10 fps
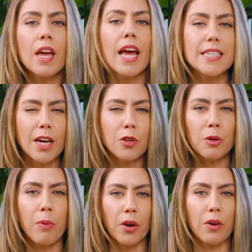and tell your
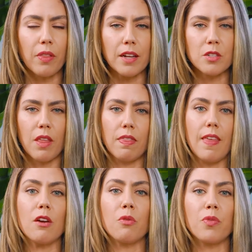partner that so that
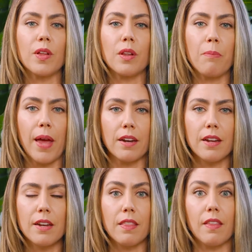they don't feel
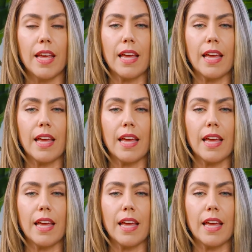abandoned and then they